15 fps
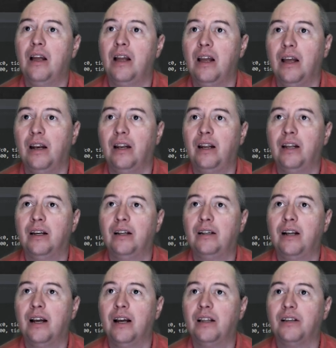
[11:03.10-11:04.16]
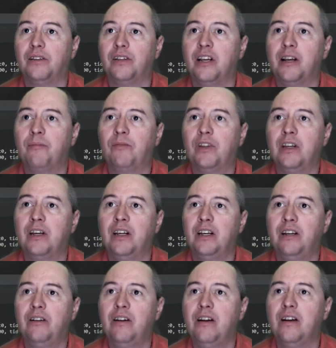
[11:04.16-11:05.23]
And again, kind of the same
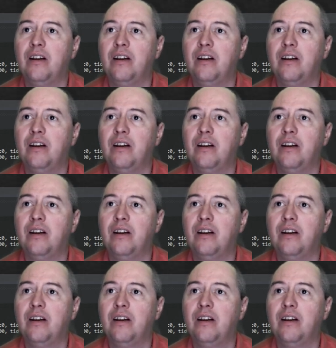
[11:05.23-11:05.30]
thing.